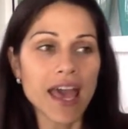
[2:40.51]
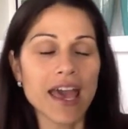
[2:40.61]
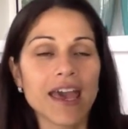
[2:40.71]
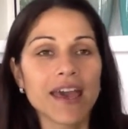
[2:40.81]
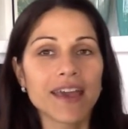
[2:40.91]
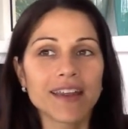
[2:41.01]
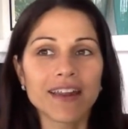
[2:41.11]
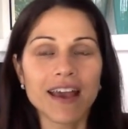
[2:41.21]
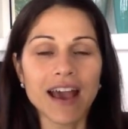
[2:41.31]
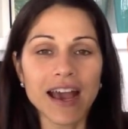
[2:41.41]

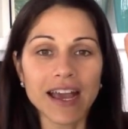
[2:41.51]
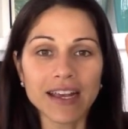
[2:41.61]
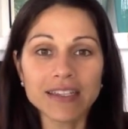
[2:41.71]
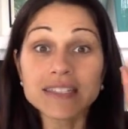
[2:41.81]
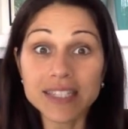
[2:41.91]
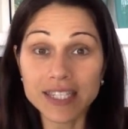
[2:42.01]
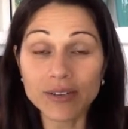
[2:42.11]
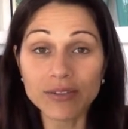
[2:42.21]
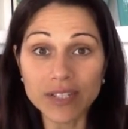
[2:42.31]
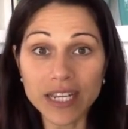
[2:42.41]
And I
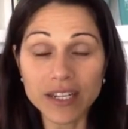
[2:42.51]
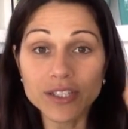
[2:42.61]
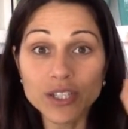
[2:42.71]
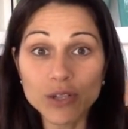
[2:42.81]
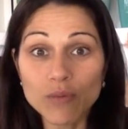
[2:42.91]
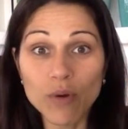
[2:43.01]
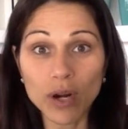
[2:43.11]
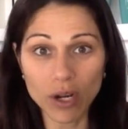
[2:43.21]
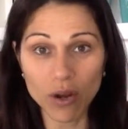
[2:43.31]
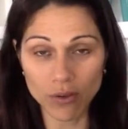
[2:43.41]
still needed 2
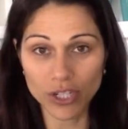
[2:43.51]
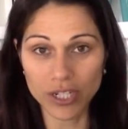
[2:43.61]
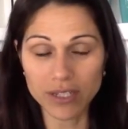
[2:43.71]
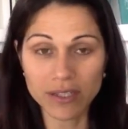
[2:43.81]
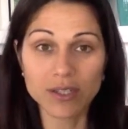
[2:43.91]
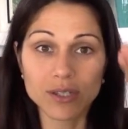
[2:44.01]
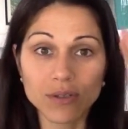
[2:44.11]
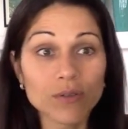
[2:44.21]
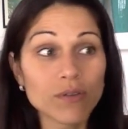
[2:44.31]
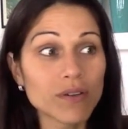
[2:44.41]
more coaches
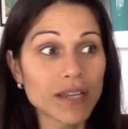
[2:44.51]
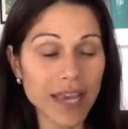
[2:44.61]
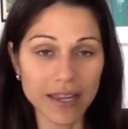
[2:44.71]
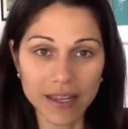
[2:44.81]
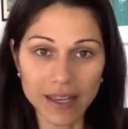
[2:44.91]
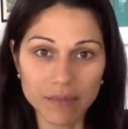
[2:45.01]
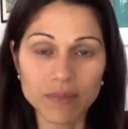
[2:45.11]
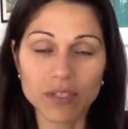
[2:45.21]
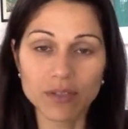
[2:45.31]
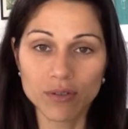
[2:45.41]
to get him
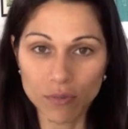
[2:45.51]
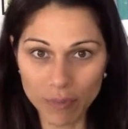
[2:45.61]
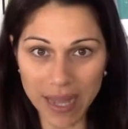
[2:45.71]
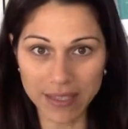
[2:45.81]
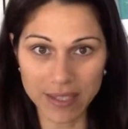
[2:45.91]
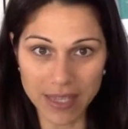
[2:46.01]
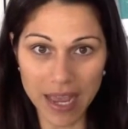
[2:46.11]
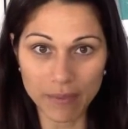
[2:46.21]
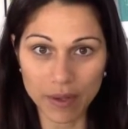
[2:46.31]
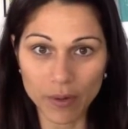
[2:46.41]
back to
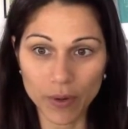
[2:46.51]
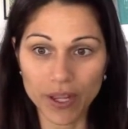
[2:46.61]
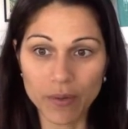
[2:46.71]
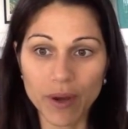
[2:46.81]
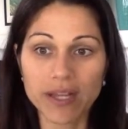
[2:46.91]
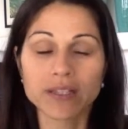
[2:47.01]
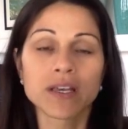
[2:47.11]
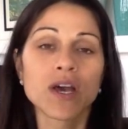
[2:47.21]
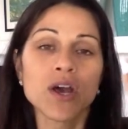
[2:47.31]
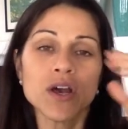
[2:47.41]
diamond where he was.
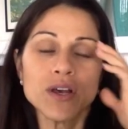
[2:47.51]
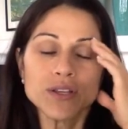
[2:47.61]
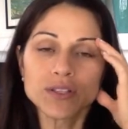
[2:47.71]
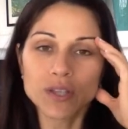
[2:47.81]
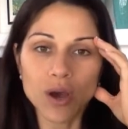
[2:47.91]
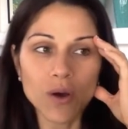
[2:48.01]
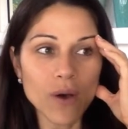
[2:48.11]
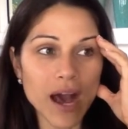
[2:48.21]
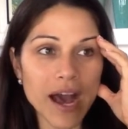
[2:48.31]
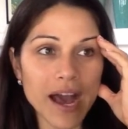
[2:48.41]

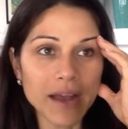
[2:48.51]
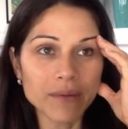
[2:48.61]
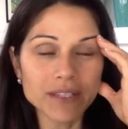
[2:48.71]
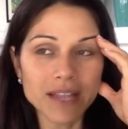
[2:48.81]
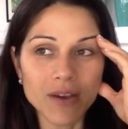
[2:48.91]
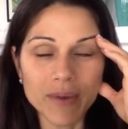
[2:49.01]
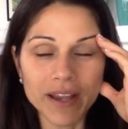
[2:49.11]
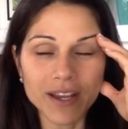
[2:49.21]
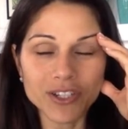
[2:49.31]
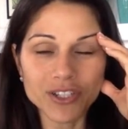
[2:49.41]
So I was like, oh my
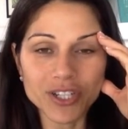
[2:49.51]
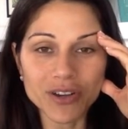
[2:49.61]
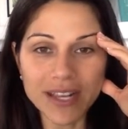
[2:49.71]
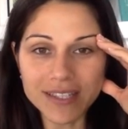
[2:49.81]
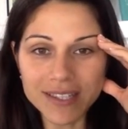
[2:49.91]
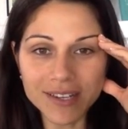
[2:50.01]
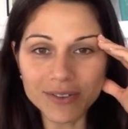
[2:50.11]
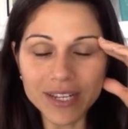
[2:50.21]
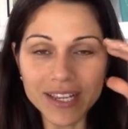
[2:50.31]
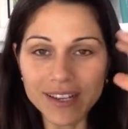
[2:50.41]
gosh, Jill, I still
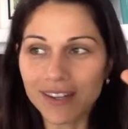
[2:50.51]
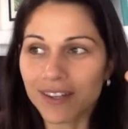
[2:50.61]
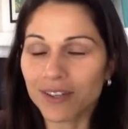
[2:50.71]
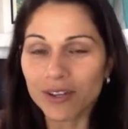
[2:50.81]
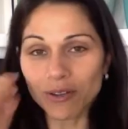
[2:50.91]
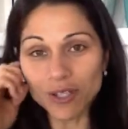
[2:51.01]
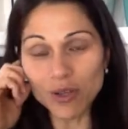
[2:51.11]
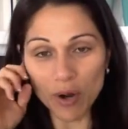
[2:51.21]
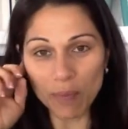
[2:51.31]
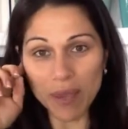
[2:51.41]
need, 2
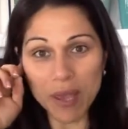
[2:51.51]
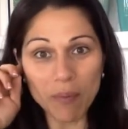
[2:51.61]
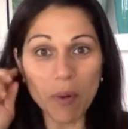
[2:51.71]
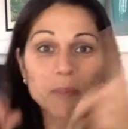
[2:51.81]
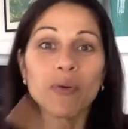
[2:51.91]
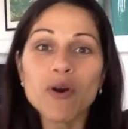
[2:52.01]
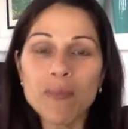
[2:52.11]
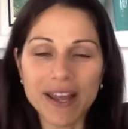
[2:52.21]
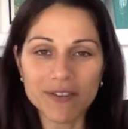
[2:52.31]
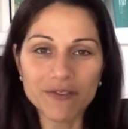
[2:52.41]
more people. Boom,
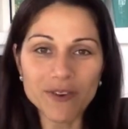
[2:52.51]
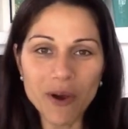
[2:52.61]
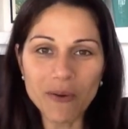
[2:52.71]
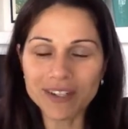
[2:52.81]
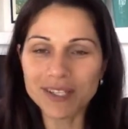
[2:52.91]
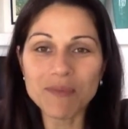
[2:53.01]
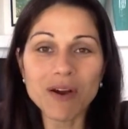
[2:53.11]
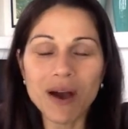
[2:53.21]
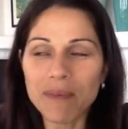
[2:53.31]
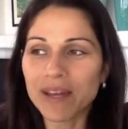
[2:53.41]
out of nowhere, someone
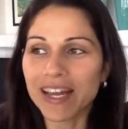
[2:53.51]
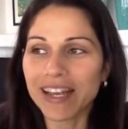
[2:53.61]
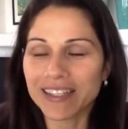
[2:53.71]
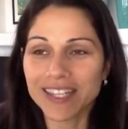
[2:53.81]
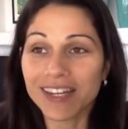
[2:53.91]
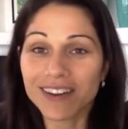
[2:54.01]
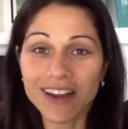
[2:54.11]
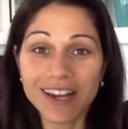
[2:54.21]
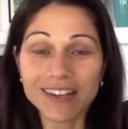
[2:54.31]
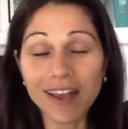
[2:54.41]
called me like at 10
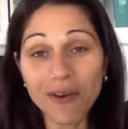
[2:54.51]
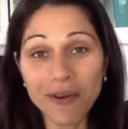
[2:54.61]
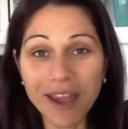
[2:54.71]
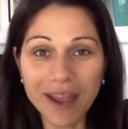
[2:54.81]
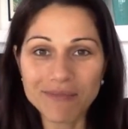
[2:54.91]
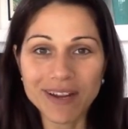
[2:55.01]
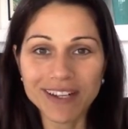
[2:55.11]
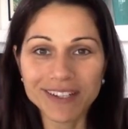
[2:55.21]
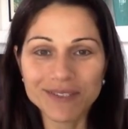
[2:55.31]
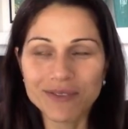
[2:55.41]
o'clock at night. Okay, I'm
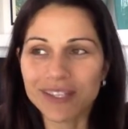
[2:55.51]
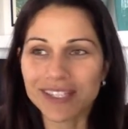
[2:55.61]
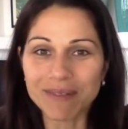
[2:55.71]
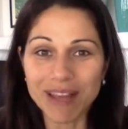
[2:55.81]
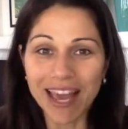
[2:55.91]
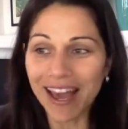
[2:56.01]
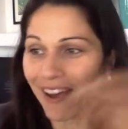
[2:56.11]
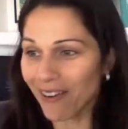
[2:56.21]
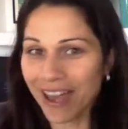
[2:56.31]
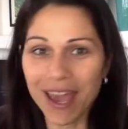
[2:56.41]
ready to do this. I'm like,
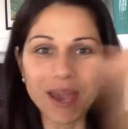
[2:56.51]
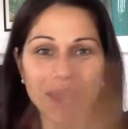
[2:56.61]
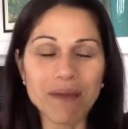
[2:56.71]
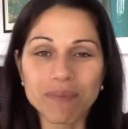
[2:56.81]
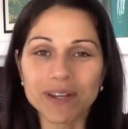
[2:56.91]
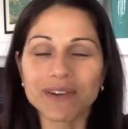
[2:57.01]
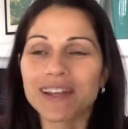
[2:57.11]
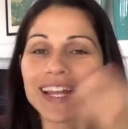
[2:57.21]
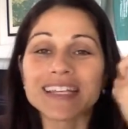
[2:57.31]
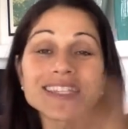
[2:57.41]
okay. I put her
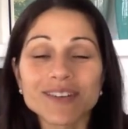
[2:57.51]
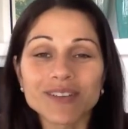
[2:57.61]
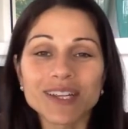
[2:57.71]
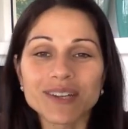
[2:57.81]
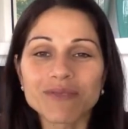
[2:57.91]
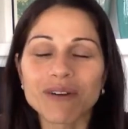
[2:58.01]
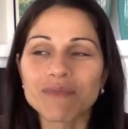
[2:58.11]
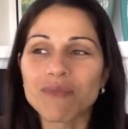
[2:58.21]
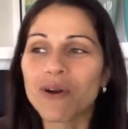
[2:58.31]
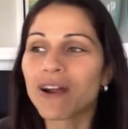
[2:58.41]
in. I still needed
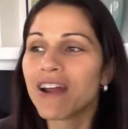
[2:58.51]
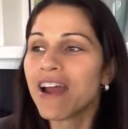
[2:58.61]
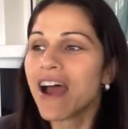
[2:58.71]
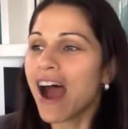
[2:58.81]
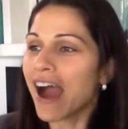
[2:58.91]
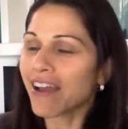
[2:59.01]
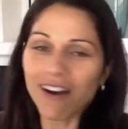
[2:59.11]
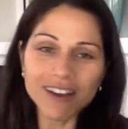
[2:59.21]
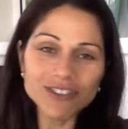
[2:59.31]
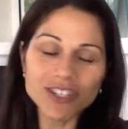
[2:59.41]
1 more. I
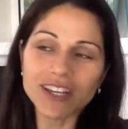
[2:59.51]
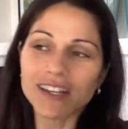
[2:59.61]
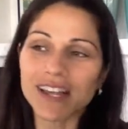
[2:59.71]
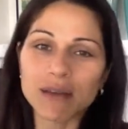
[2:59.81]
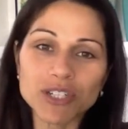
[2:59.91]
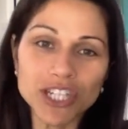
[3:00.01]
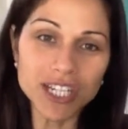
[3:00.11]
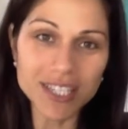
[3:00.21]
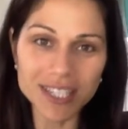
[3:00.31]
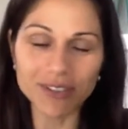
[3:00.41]
called Jill up. She
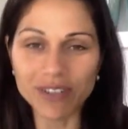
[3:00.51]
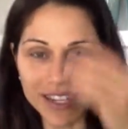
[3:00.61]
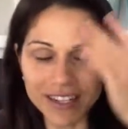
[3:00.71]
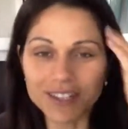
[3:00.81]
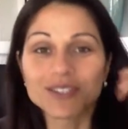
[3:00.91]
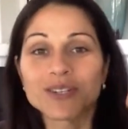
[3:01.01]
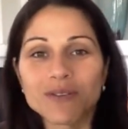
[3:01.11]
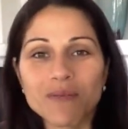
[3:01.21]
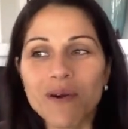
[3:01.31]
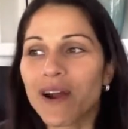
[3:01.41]
still needed
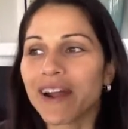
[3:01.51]
2 more.